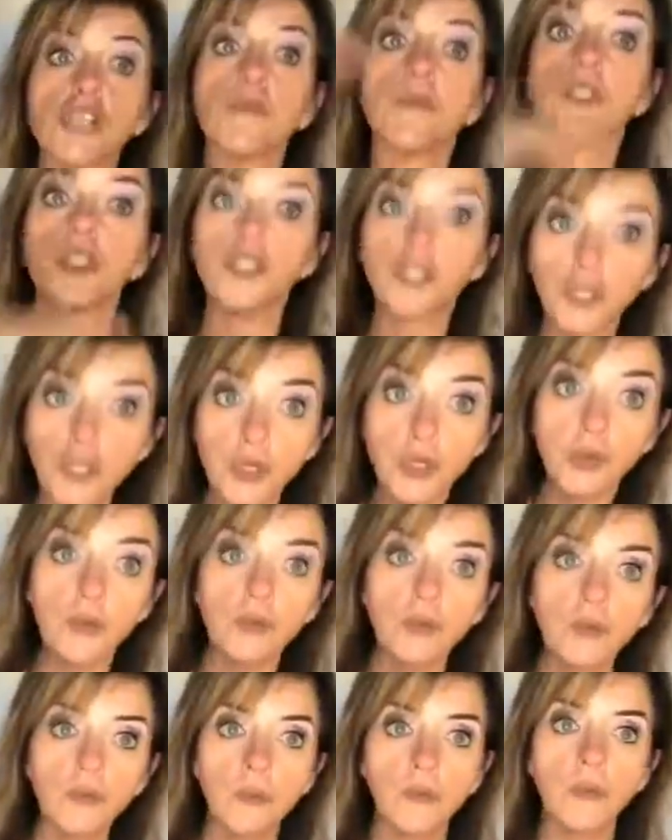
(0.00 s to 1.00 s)
would
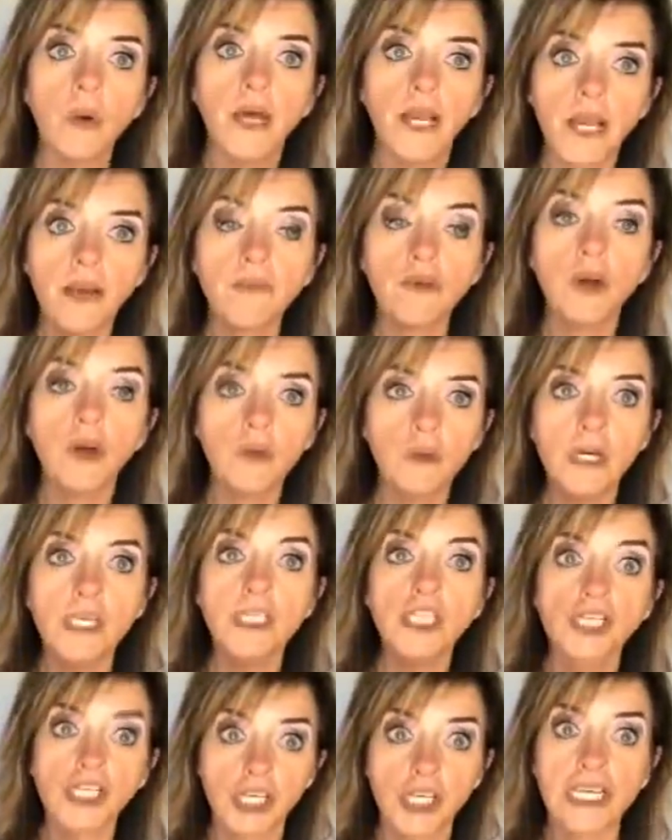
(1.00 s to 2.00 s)
do whatever it was
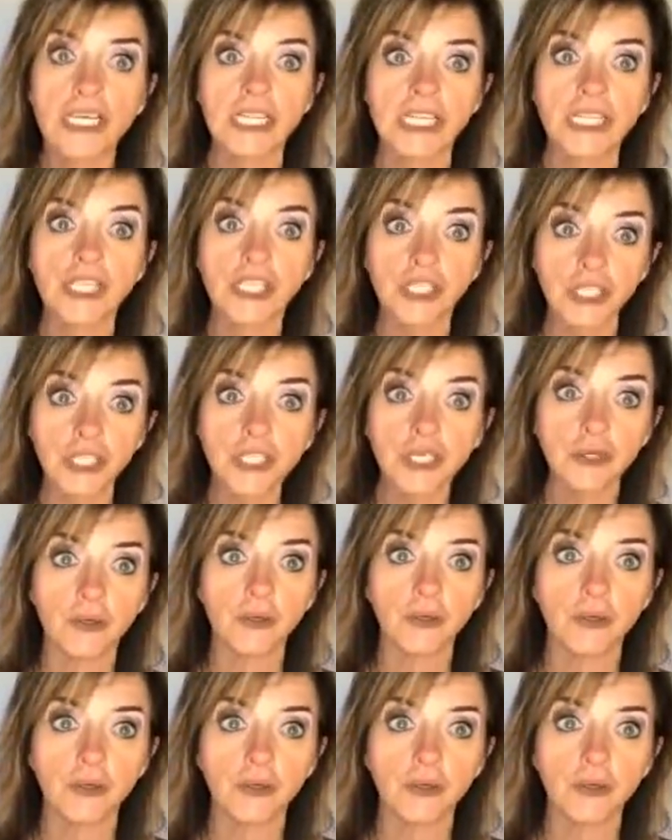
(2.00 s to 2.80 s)
that she needed to do.